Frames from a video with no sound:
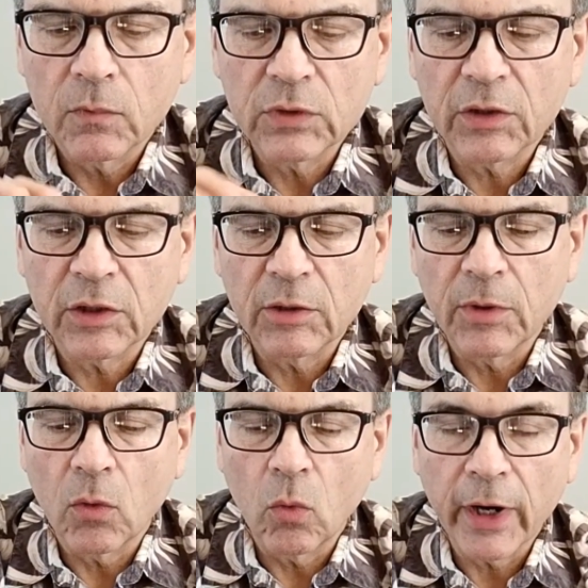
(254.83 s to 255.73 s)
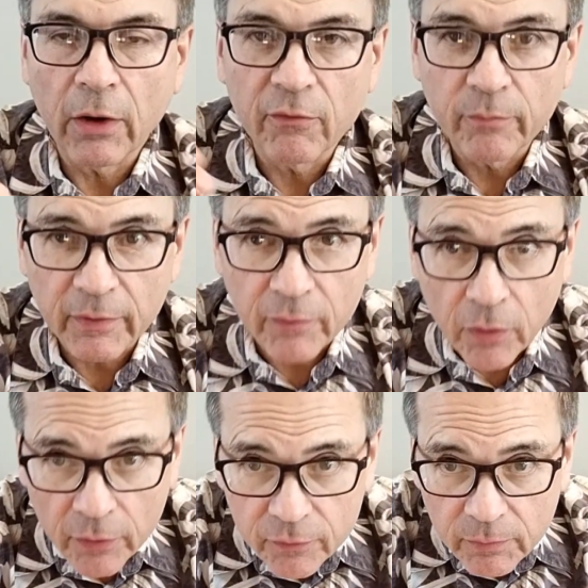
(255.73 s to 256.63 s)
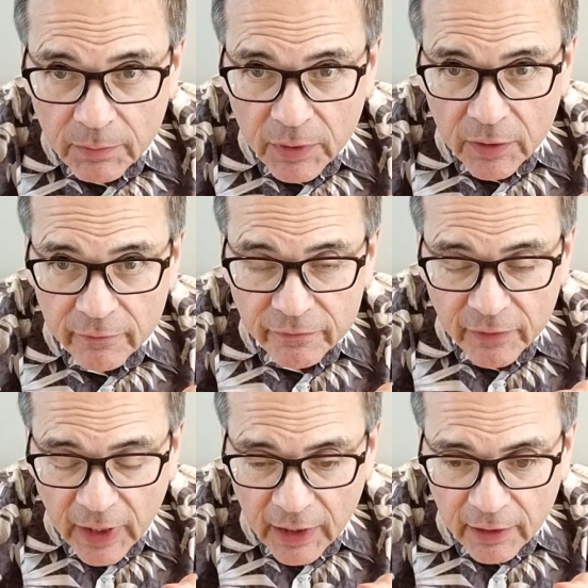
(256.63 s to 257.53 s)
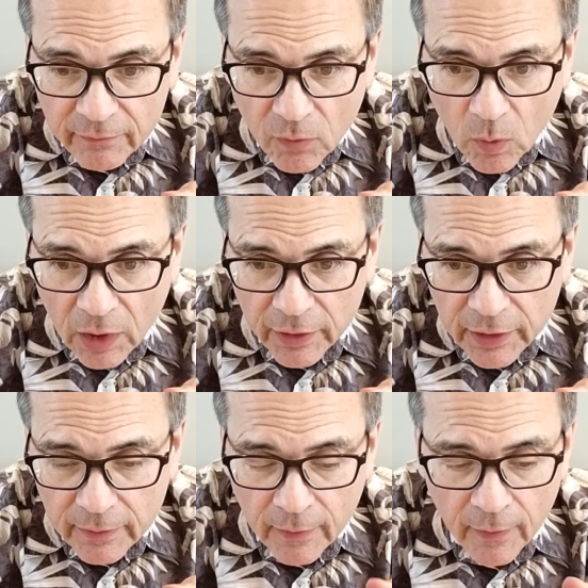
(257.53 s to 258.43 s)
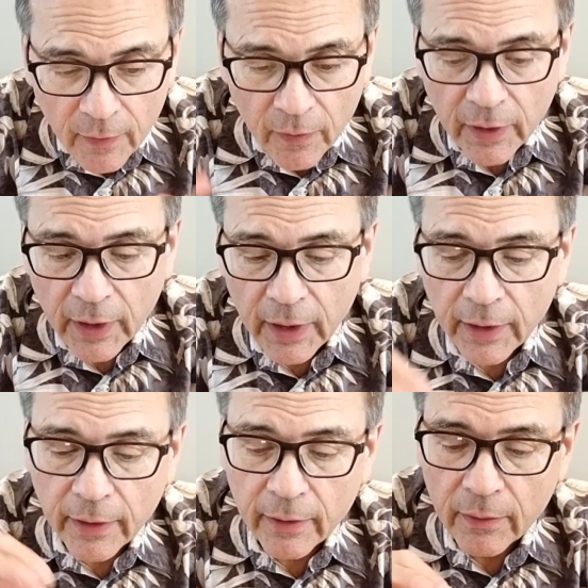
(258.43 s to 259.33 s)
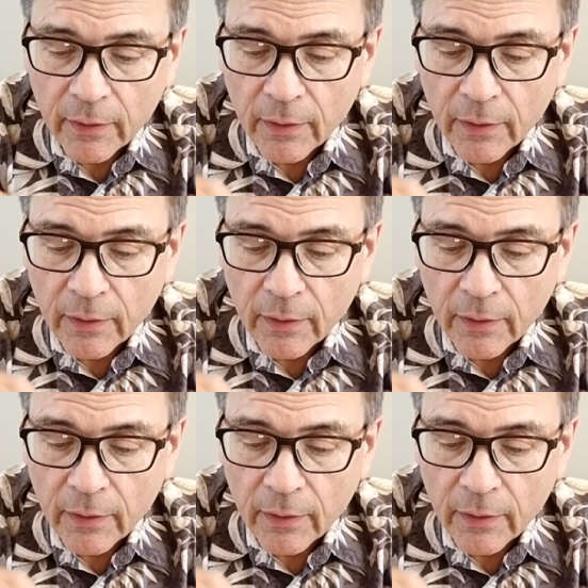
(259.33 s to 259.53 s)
Nothing to be aware of, but of course, me being the fanatic of quality and